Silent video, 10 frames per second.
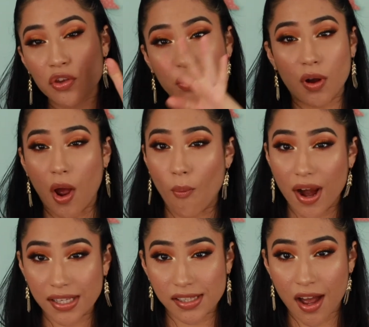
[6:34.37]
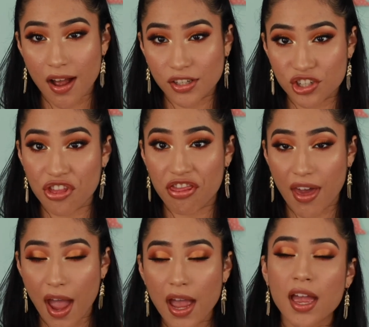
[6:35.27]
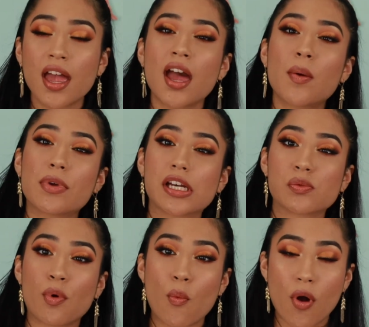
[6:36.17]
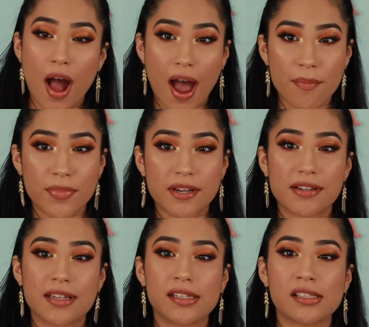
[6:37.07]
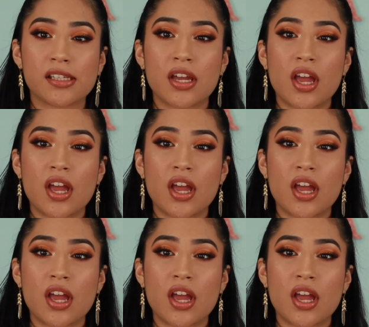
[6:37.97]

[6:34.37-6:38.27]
You don't want to touch that, because what will happen is